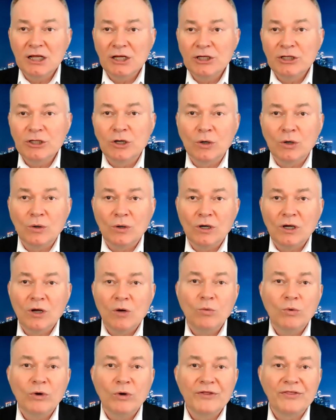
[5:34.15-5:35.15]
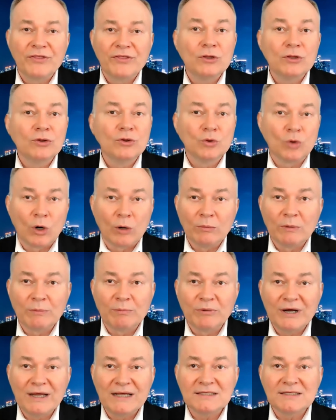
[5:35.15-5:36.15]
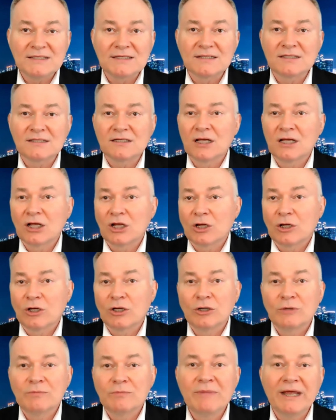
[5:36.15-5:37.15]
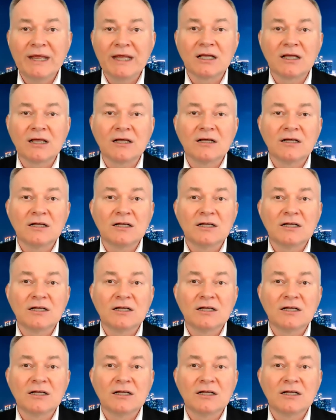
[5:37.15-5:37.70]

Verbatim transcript: you know, with normal breasts could make